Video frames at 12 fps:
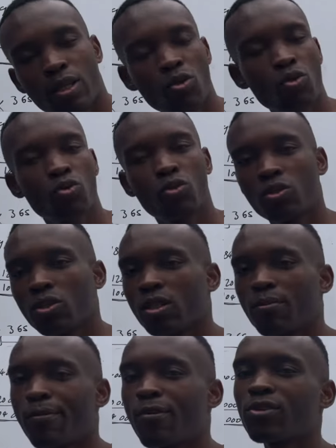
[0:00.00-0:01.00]
those units,
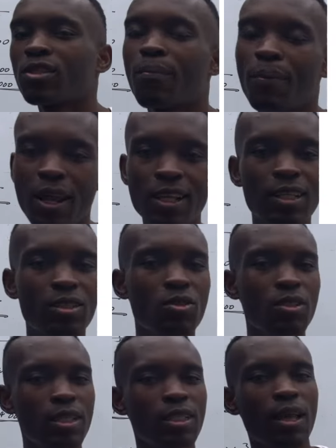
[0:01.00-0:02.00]
because the price is not
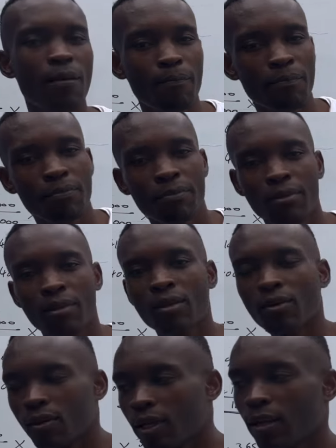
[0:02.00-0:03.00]
the same.
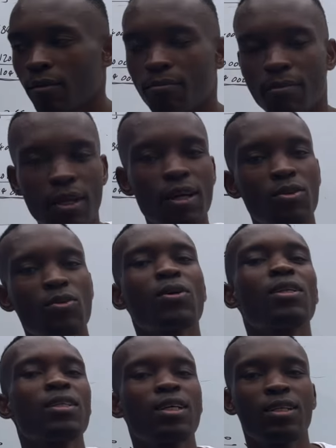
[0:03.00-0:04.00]
Okay, Picanto one
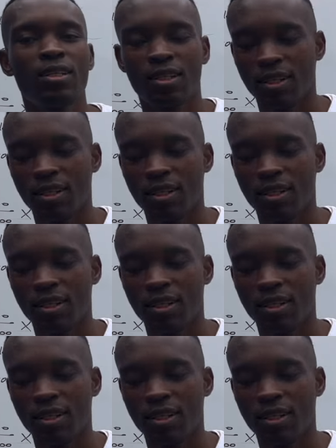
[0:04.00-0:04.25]
side,